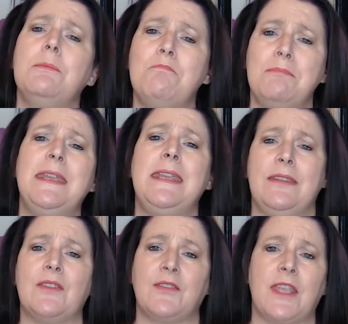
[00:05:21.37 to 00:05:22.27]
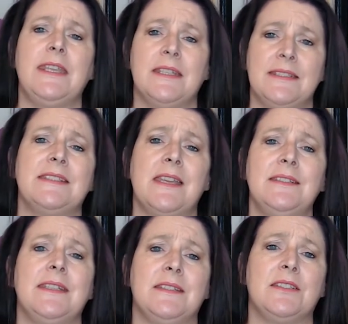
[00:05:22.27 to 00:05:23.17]
mean that they
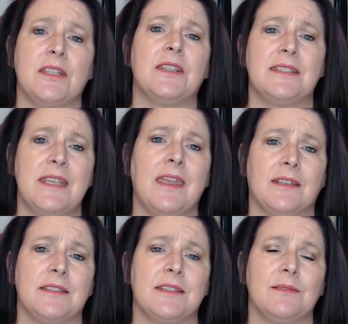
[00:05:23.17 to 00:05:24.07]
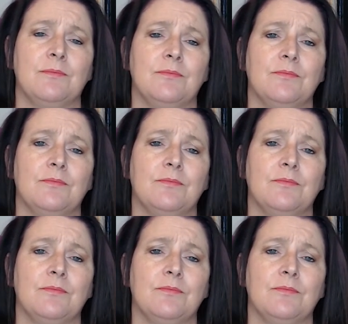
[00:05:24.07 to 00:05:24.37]
consented to the sex.